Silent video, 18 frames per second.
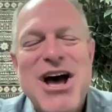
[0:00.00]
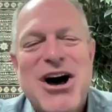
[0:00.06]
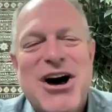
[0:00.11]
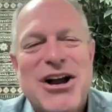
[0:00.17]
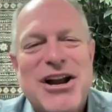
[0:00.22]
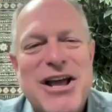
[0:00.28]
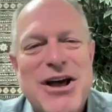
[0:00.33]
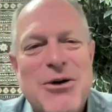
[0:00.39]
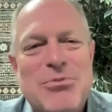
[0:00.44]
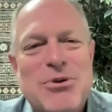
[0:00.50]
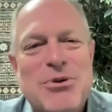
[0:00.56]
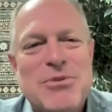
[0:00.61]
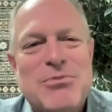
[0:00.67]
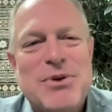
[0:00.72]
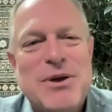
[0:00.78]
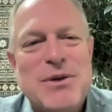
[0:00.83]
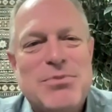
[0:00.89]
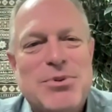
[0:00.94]
on helping
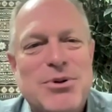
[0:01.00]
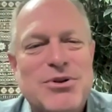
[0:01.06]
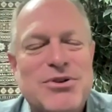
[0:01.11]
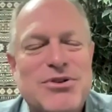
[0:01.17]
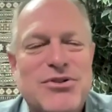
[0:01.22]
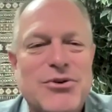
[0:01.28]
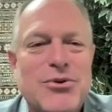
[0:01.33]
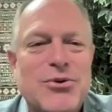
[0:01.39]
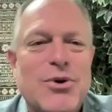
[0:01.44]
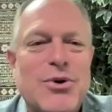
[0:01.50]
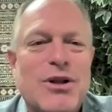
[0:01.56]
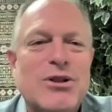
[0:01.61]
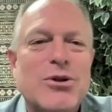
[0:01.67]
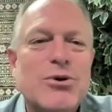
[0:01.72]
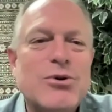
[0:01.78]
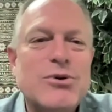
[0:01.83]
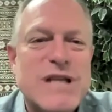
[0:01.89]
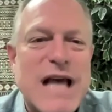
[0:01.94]
people to
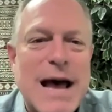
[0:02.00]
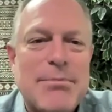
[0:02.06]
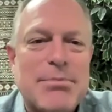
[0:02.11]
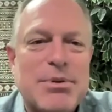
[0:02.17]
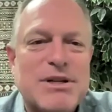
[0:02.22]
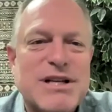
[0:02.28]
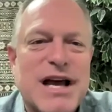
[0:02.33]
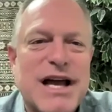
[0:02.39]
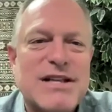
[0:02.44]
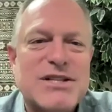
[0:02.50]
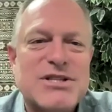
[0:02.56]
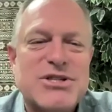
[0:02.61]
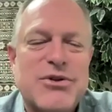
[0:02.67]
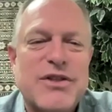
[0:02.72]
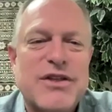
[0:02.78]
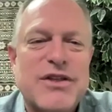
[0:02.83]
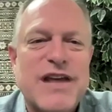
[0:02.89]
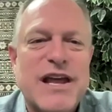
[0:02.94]
lose appetite
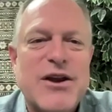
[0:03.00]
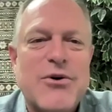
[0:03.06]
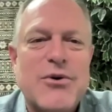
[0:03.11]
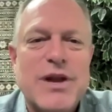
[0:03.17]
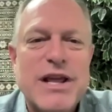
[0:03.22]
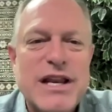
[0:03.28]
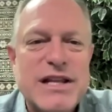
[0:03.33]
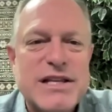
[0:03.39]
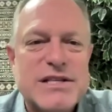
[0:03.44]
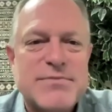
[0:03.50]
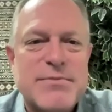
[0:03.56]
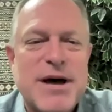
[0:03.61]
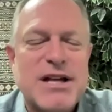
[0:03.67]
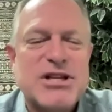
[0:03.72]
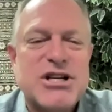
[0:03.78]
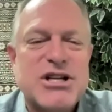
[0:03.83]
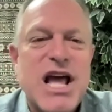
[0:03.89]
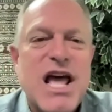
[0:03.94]
so that they don't eat as
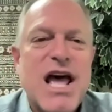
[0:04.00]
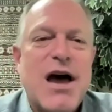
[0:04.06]
much.